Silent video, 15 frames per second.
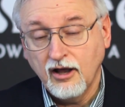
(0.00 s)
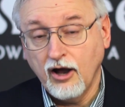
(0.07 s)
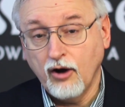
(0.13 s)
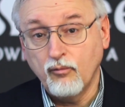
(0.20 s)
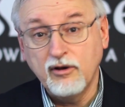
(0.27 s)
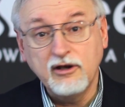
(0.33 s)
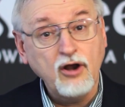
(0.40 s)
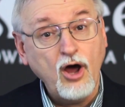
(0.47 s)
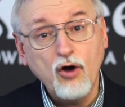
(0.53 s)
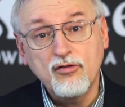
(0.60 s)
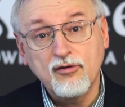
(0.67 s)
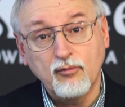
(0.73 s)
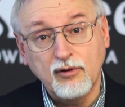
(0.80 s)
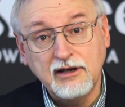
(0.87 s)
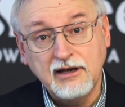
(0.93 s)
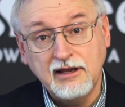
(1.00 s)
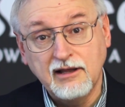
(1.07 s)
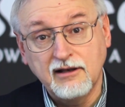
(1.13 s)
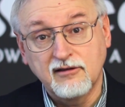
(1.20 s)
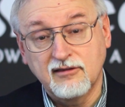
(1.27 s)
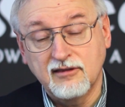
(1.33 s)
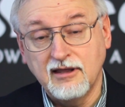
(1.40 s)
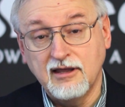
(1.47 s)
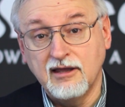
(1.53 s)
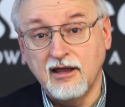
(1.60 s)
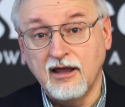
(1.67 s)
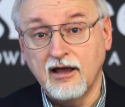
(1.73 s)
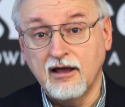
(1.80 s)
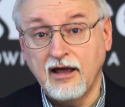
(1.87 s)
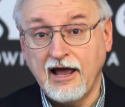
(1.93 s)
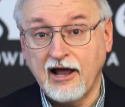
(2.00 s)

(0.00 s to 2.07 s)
We know that we need the